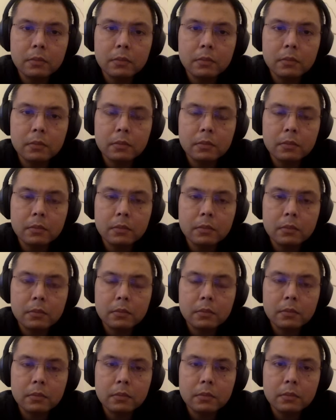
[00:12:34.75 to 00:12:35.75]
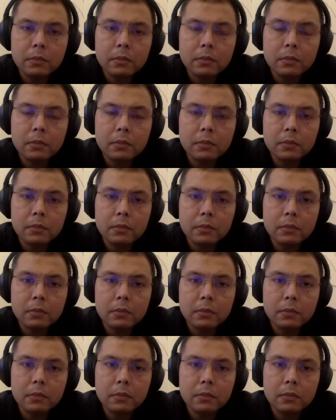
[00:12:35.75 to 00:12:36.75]

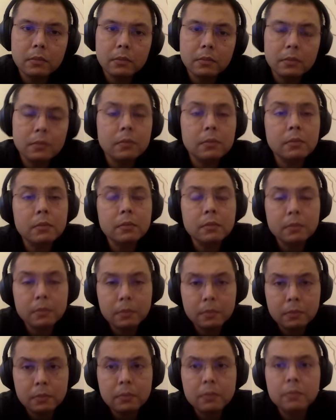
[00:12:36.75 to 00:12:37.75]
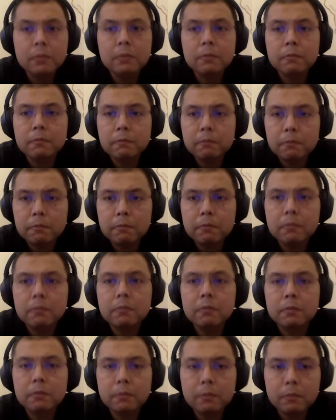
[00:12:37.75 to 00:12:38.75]

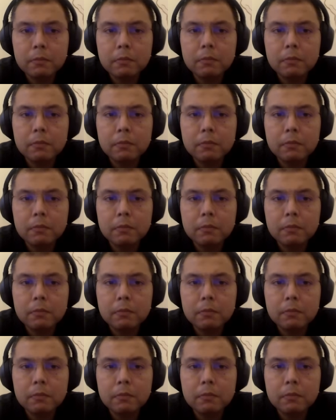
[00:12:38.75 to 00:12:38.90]
The person shown says nothing.